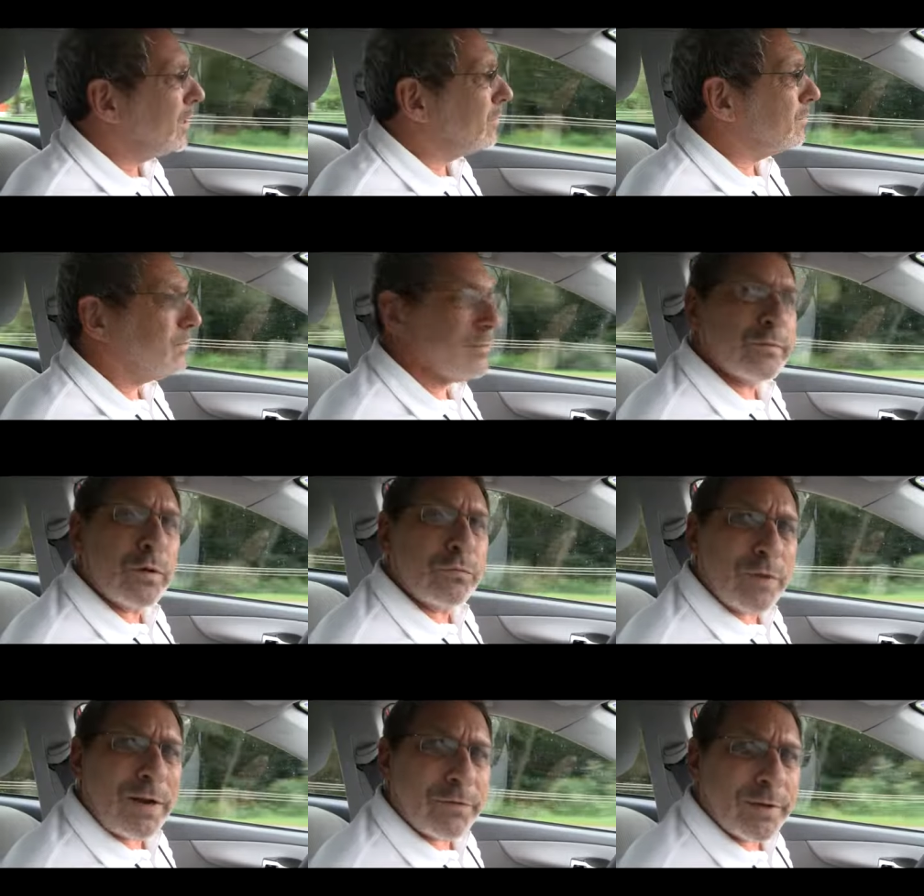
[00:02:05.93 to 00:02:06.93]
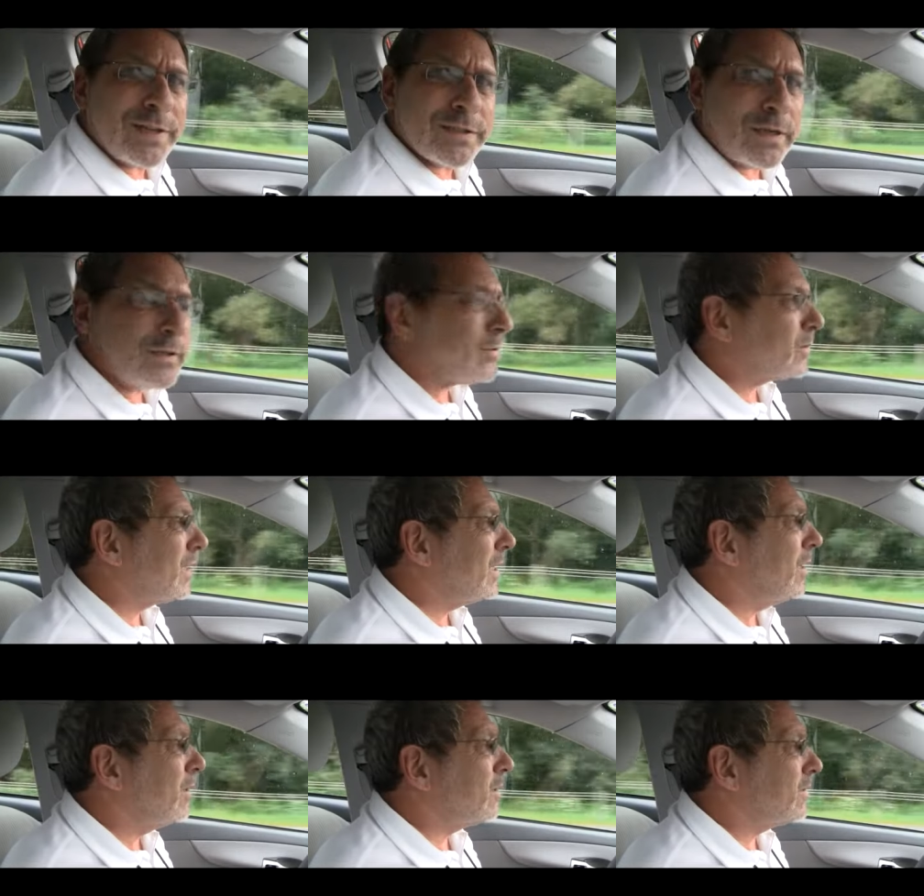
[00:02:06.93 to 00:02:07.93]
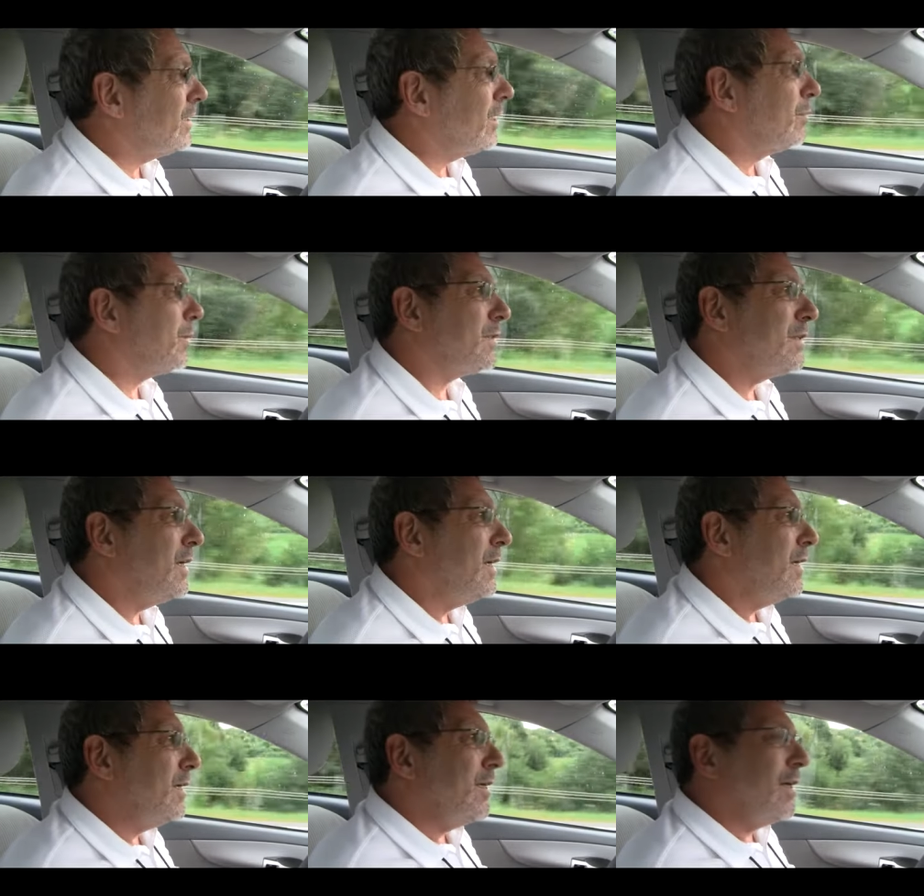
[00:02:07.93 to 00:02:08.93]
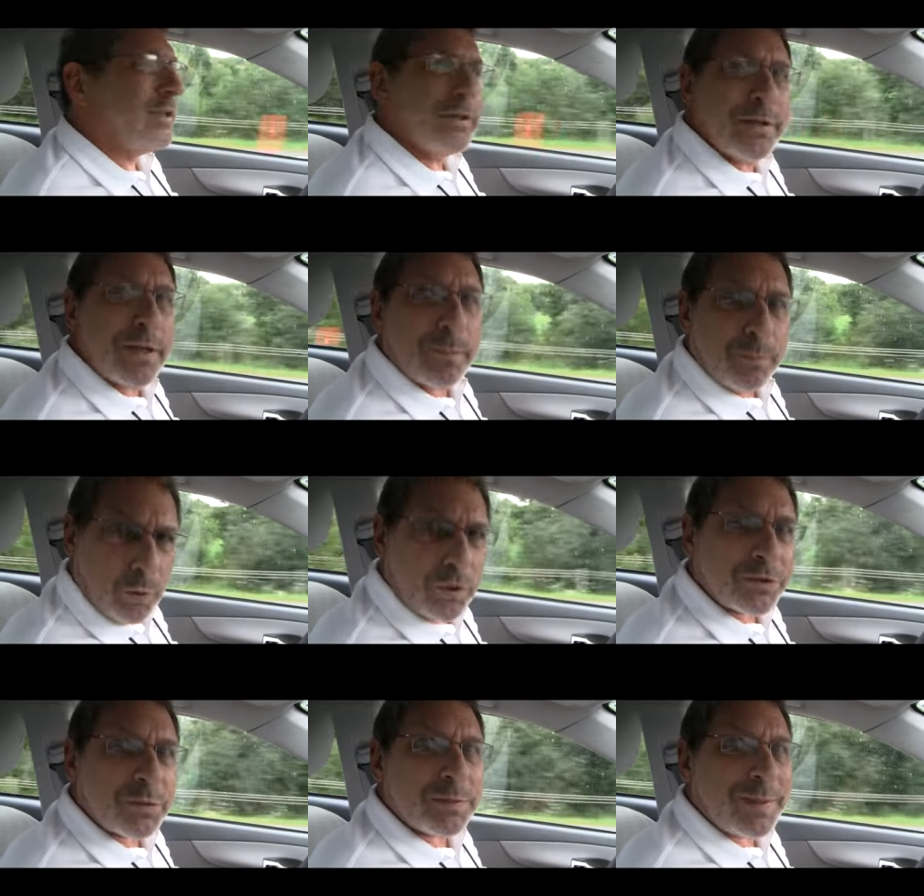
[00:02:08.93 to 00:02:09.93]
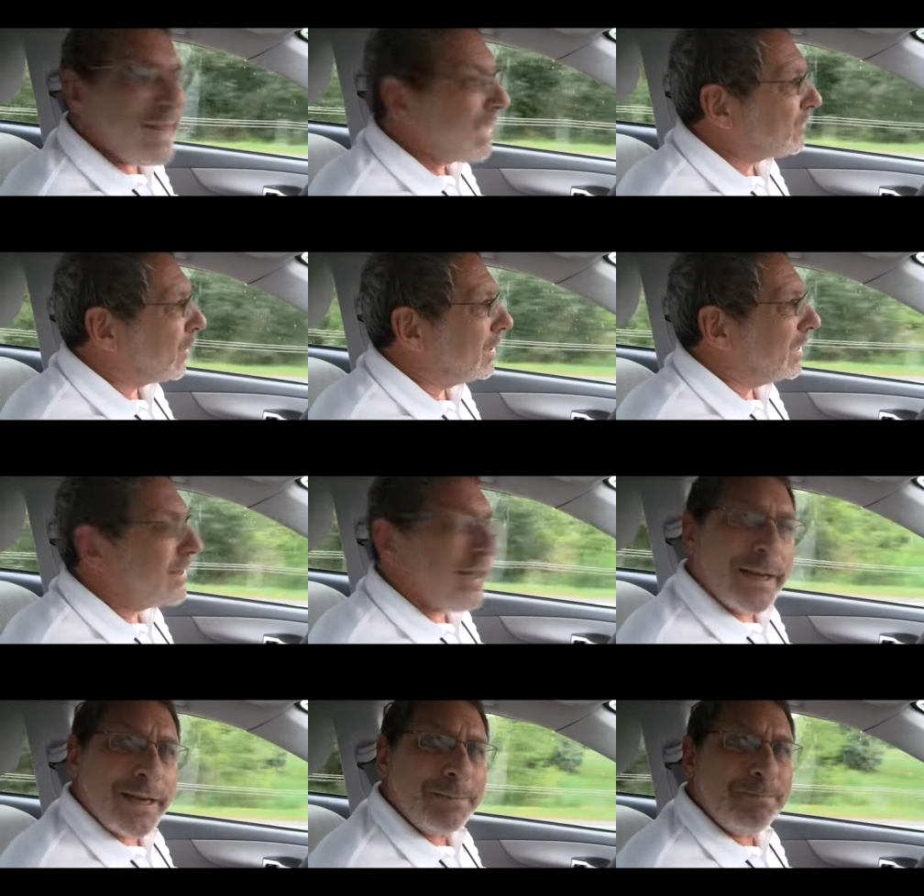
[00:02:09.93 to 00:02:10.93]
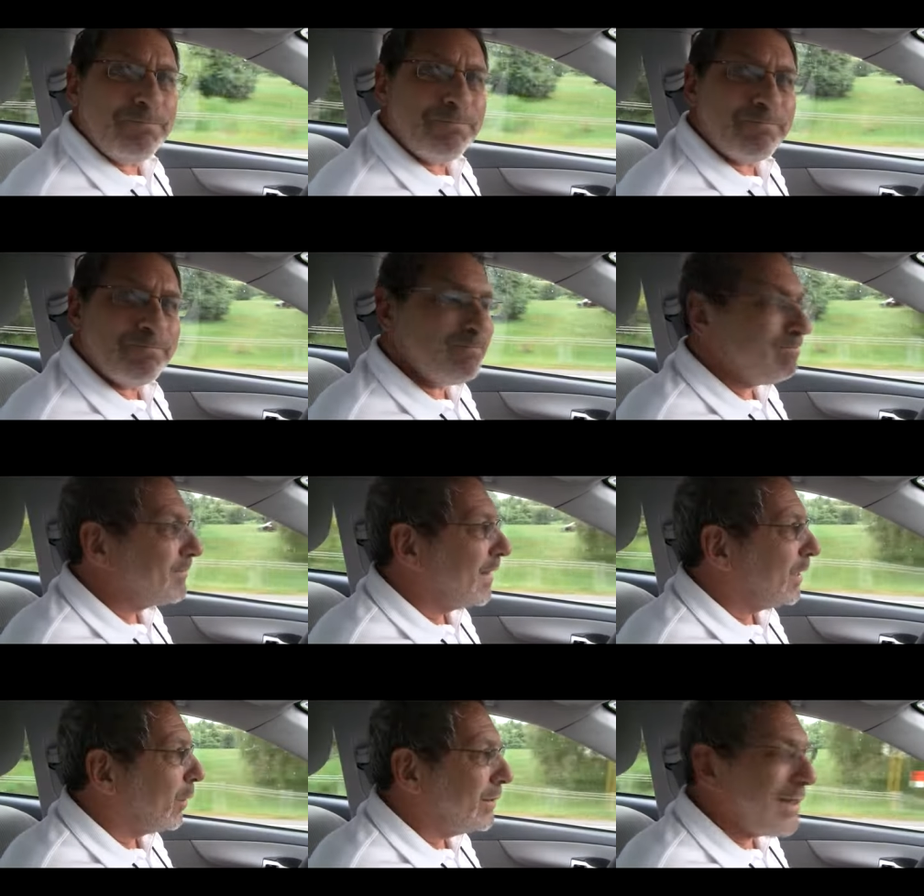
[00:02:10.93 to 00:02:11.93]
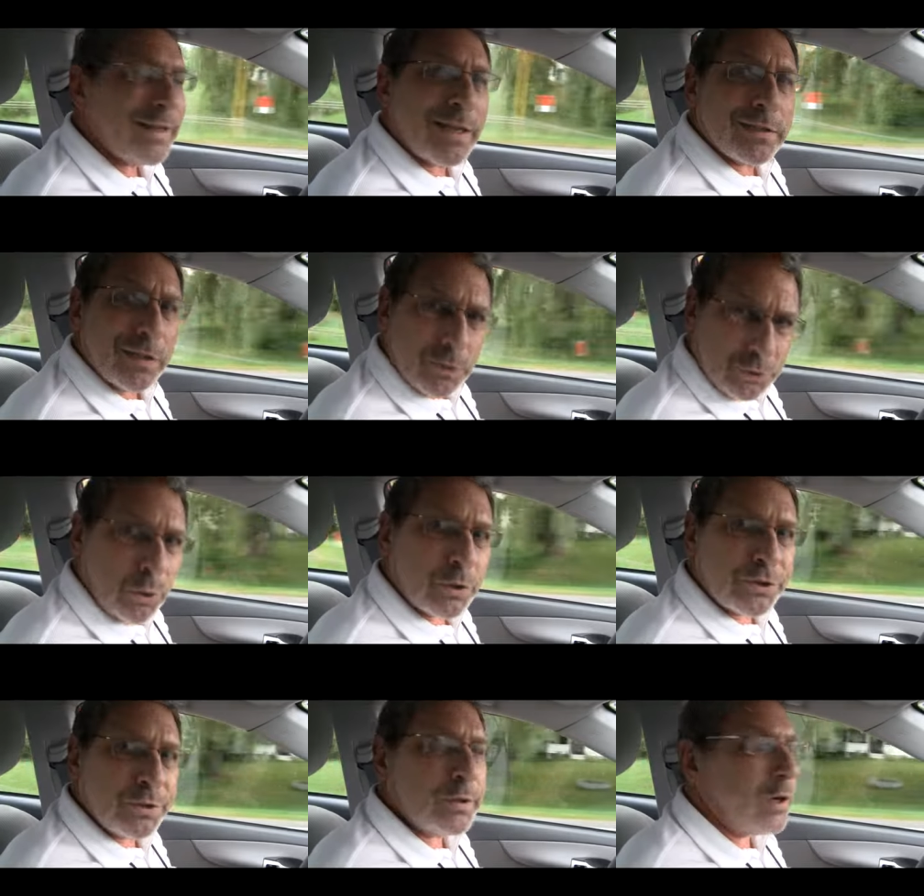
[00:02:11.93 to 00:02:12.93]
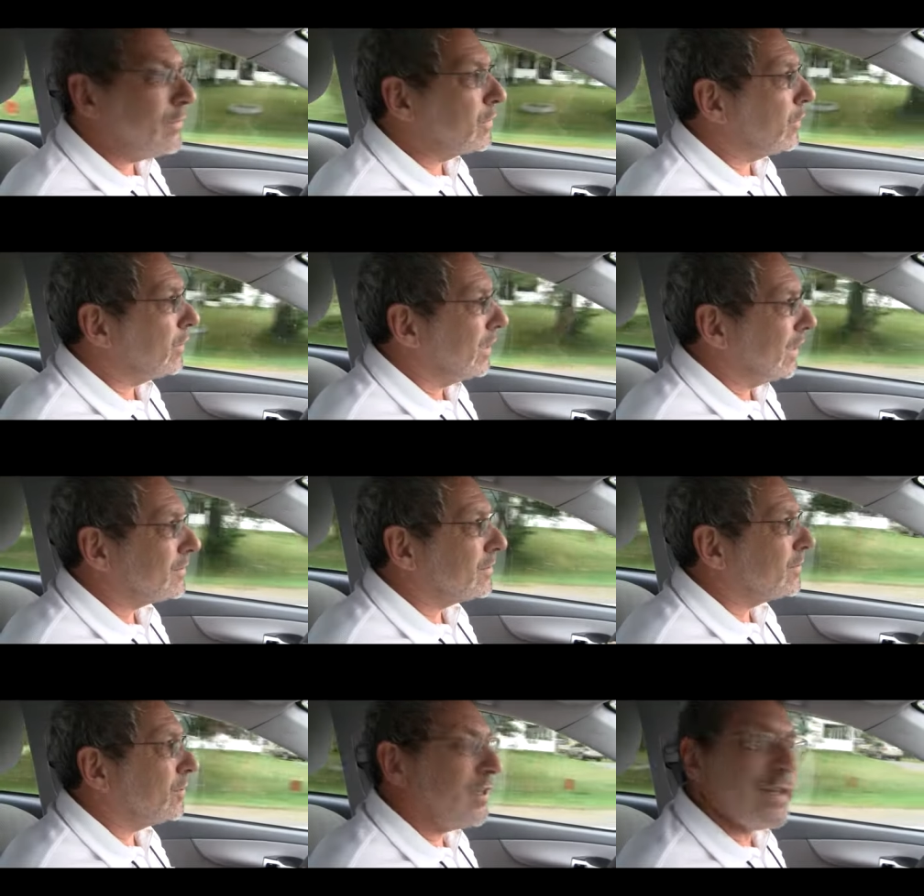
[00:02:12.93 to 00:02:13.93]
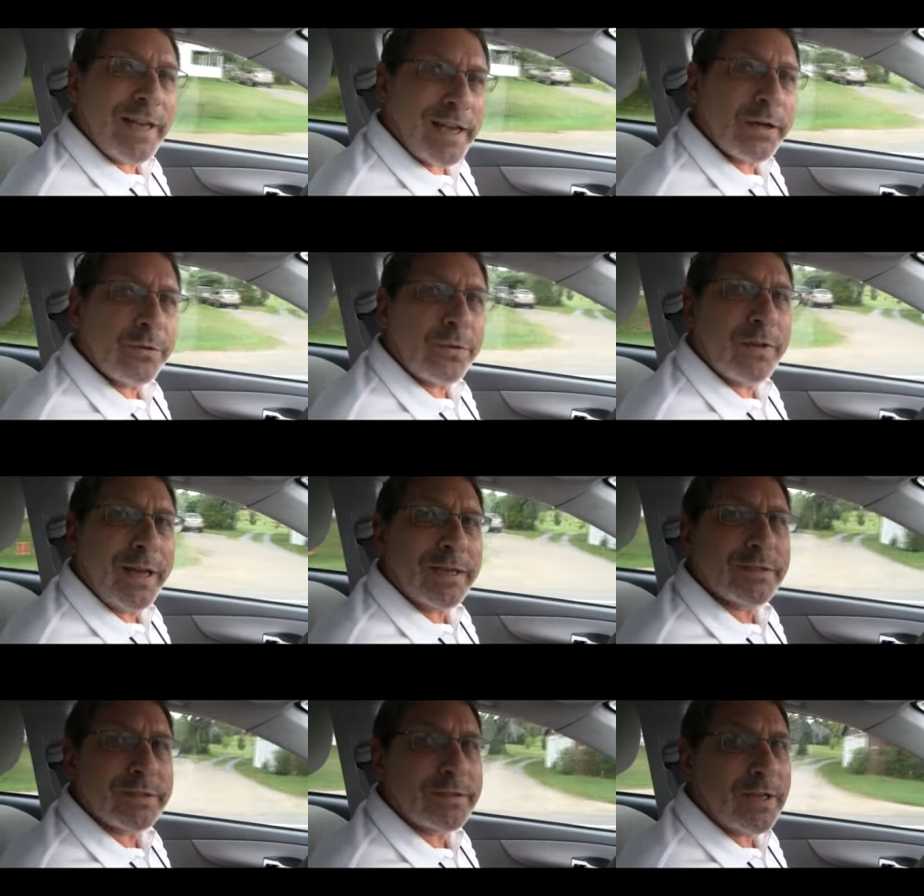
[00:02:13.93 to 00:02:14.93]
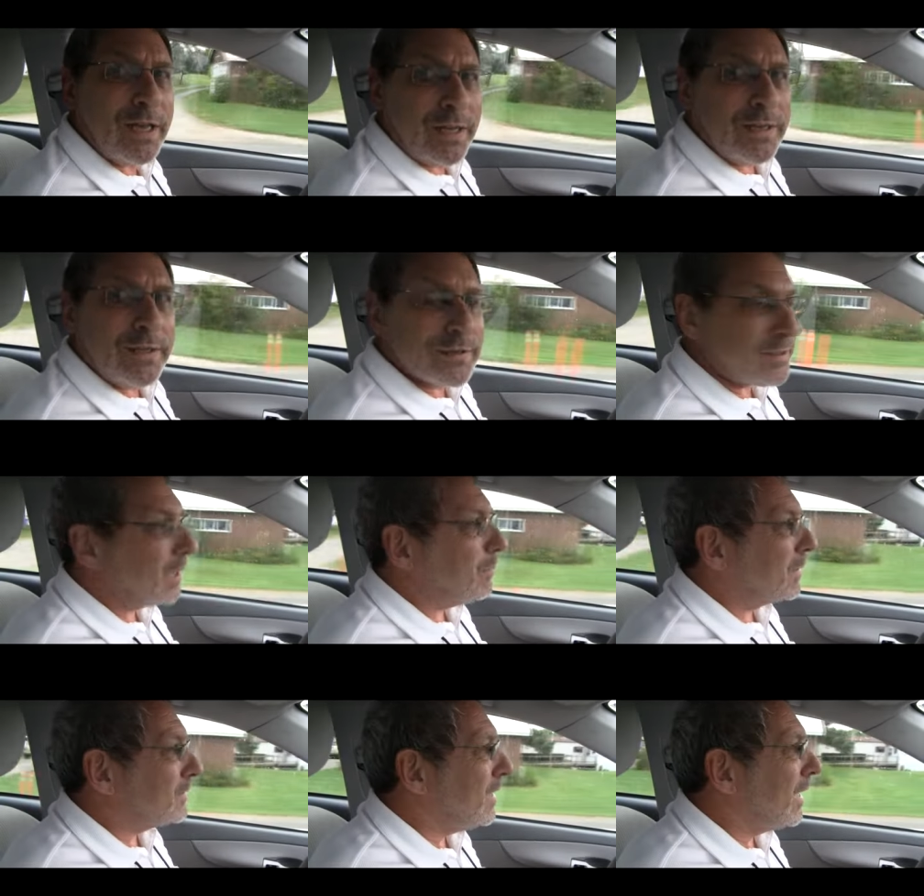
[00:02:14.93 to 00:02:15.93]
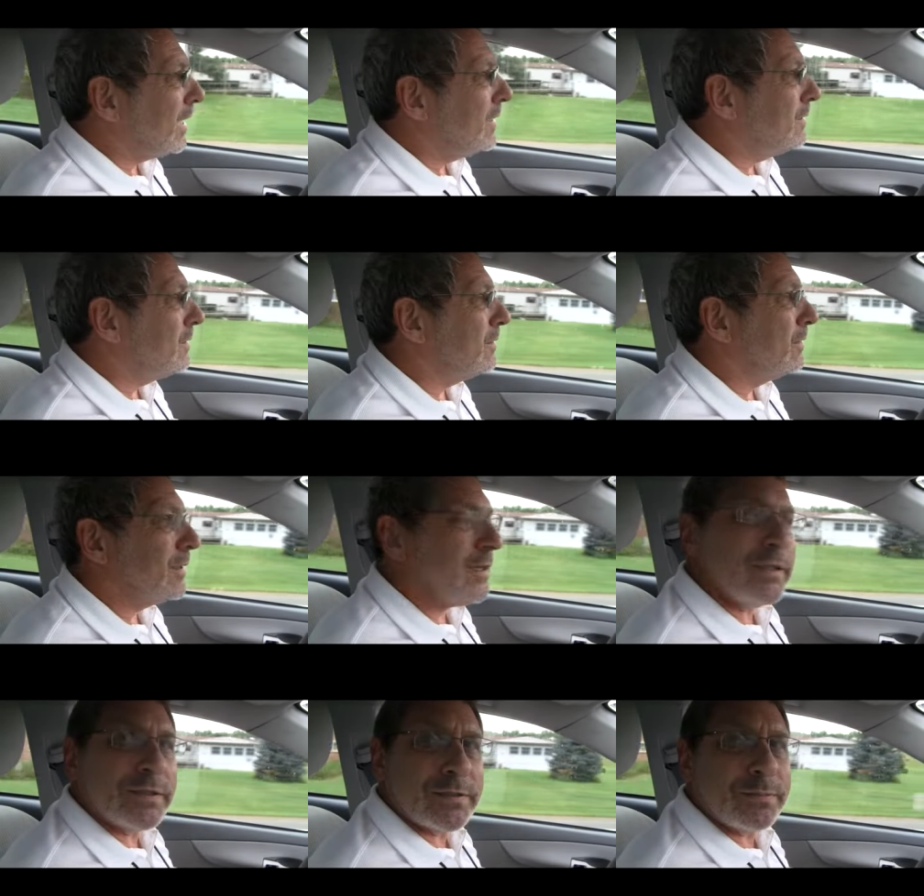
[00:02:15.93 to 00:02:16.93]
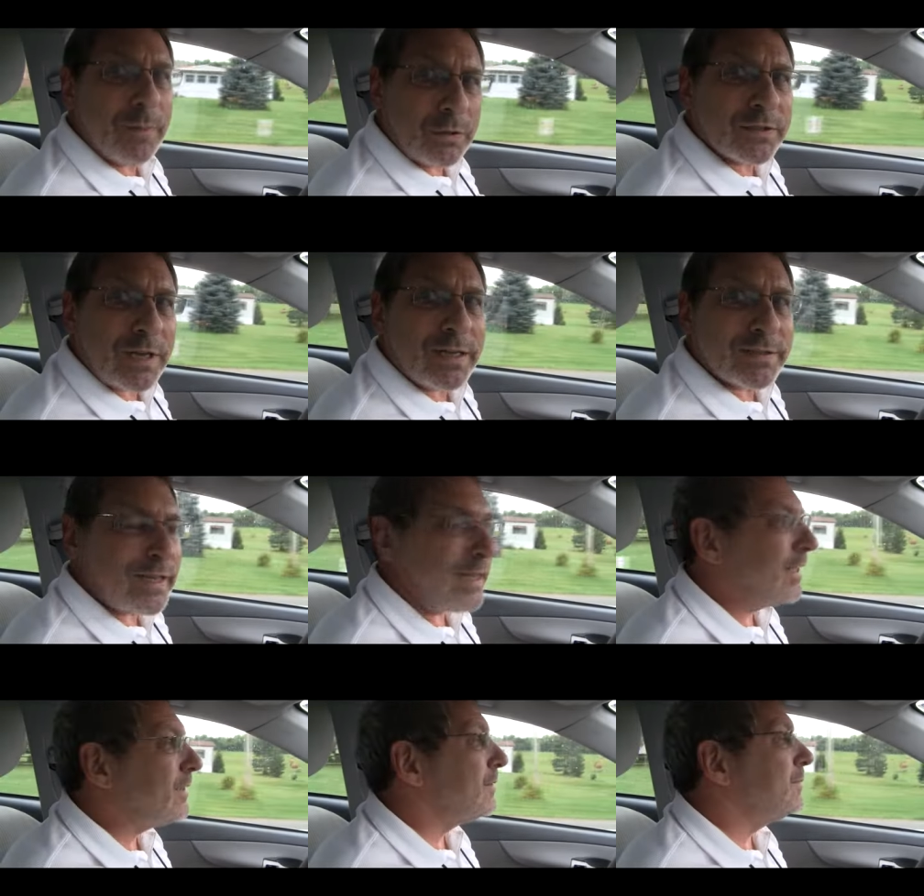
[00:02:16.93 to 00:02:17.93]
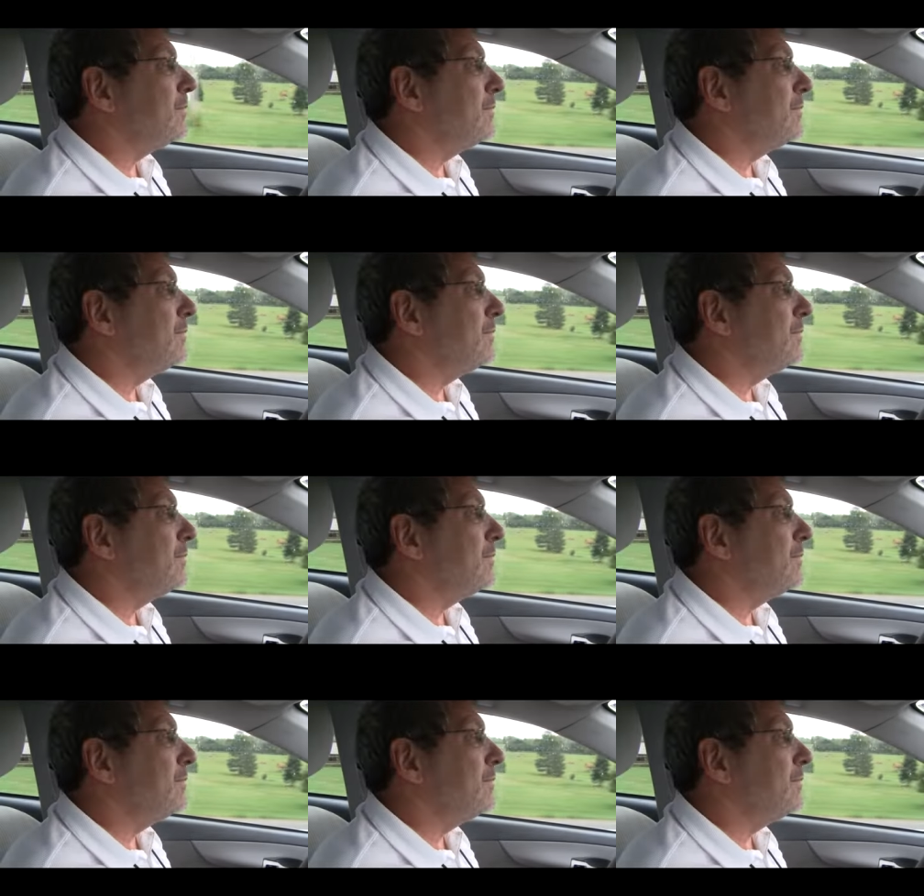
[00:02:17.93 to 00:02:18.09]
I don't don't drive a race car, so it's kind of hard to tell. But I do know that Boris was about half car length ahead, going down that little short chute over toward the S's, and you can't go through the S's side by side, or at least most guys can't.